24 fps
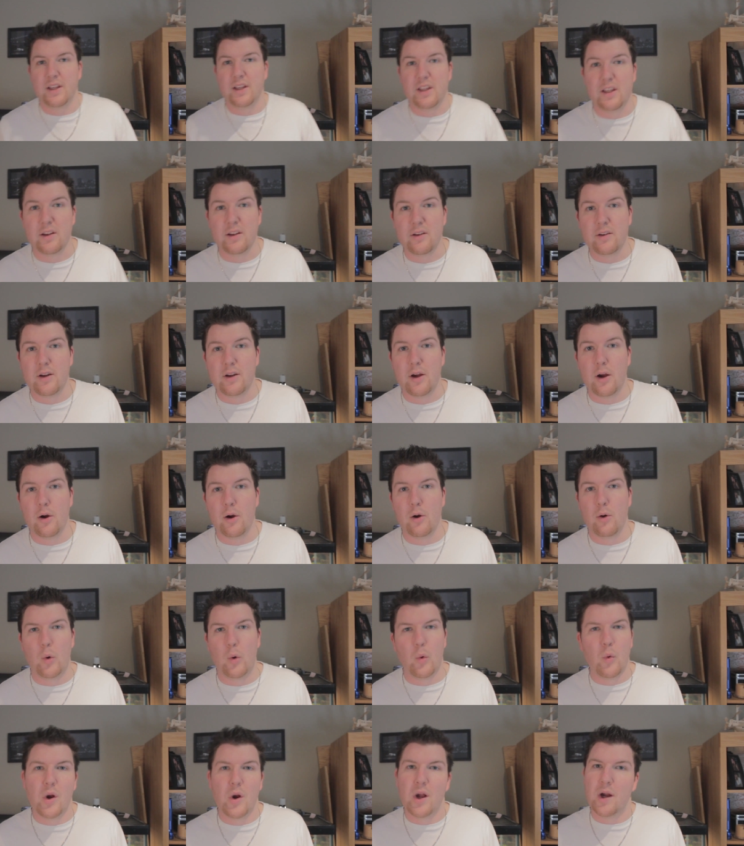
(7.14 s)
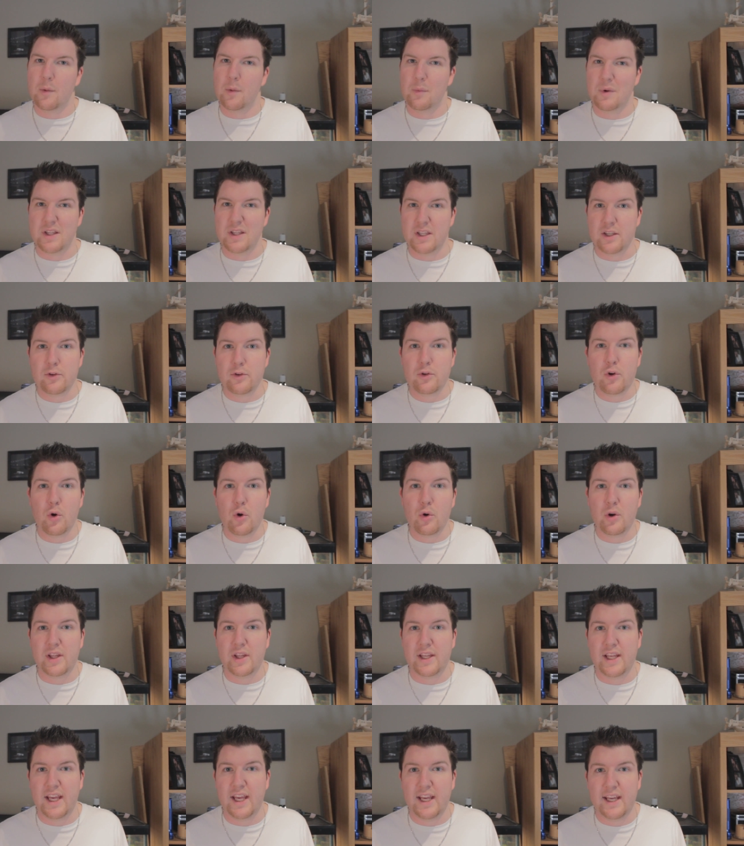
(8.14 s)
you know, when you go
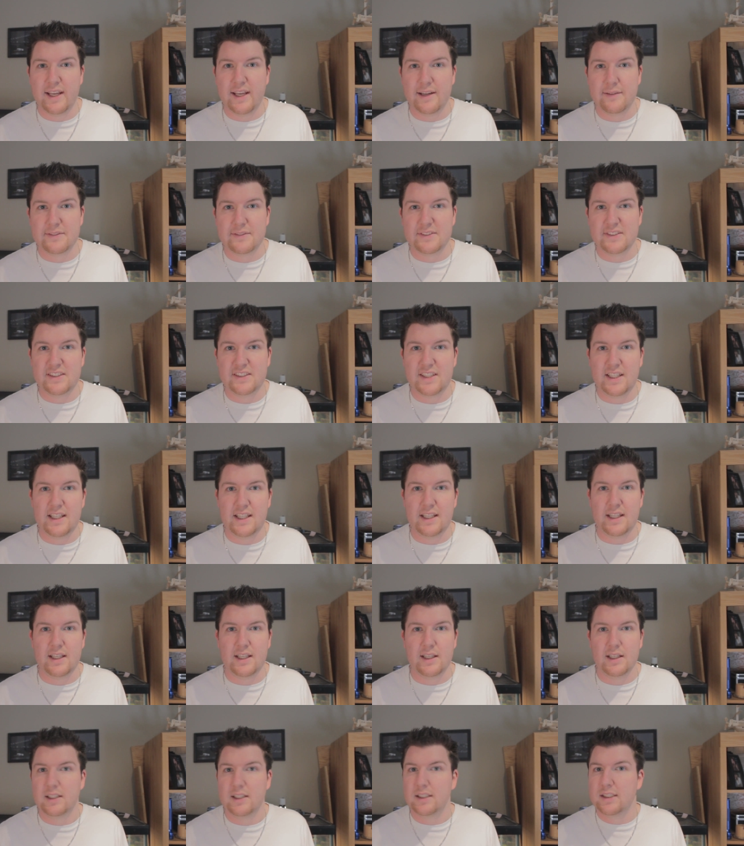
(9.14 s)
to KFC,